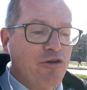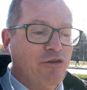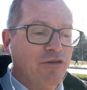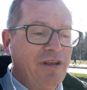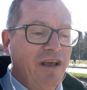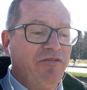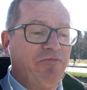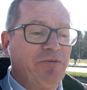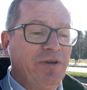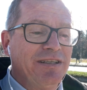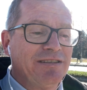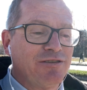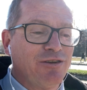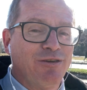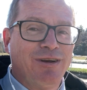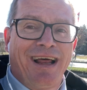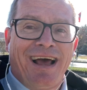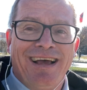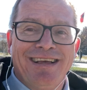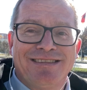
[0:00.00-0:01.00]
could have been so
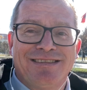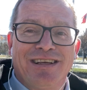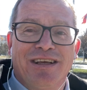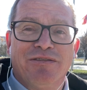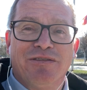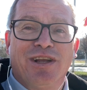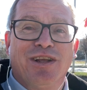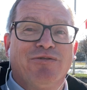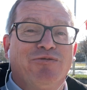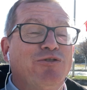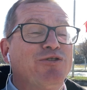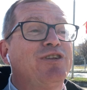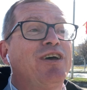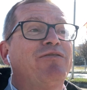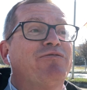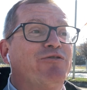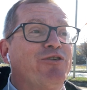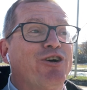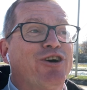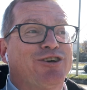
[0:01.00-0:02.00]
nice if it would
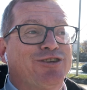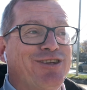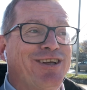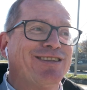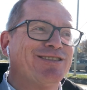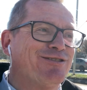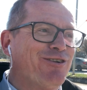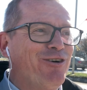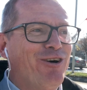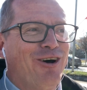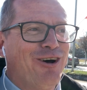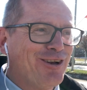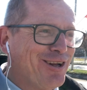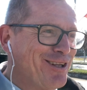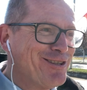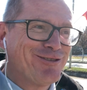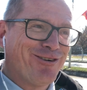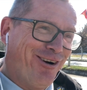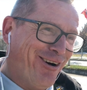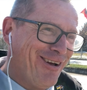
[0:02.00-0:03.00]
have worked, and so on
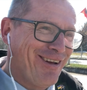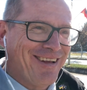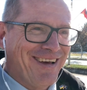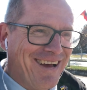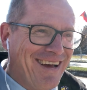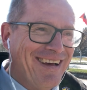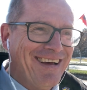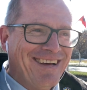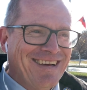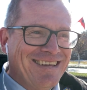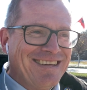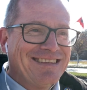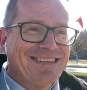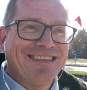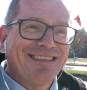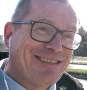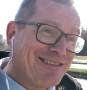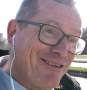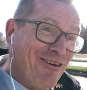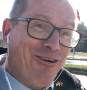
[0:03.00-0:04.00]
and so on. Yeah?
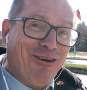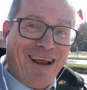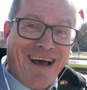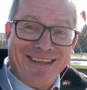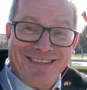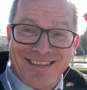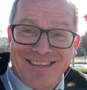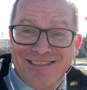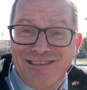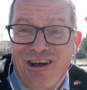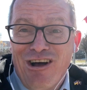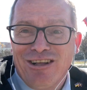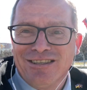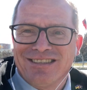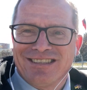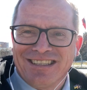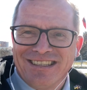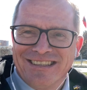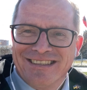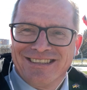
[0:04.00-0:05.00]
This is all utter
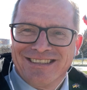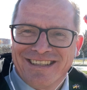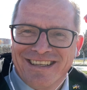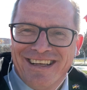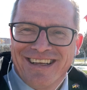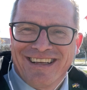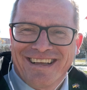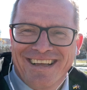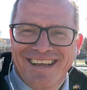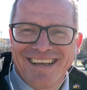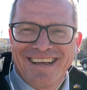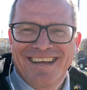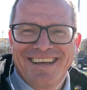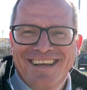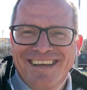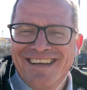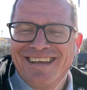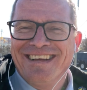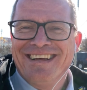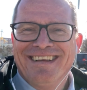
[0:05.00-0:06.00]
nonsense.
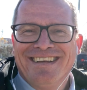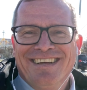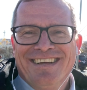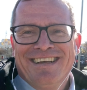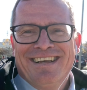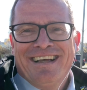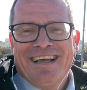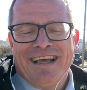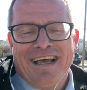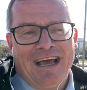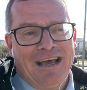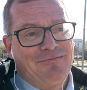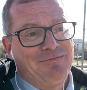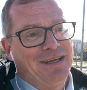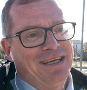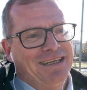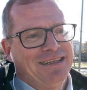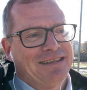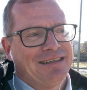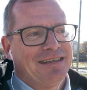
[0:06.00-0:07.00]
I
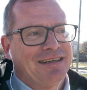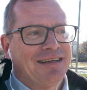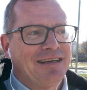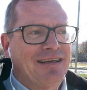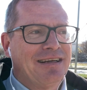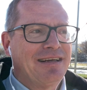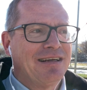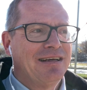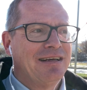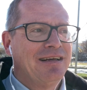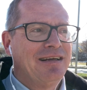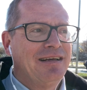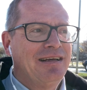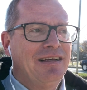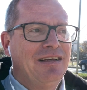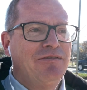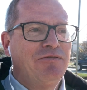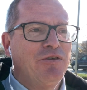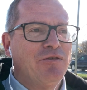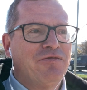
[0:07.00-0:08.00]
mean,
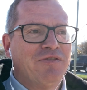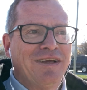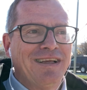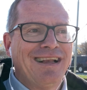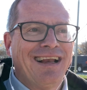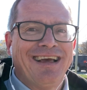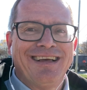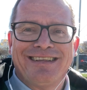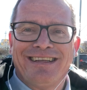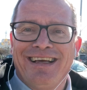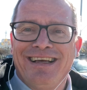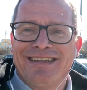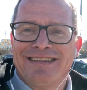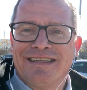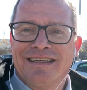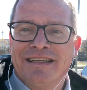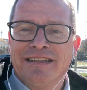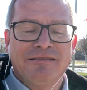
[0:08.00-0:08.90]
if you think like that,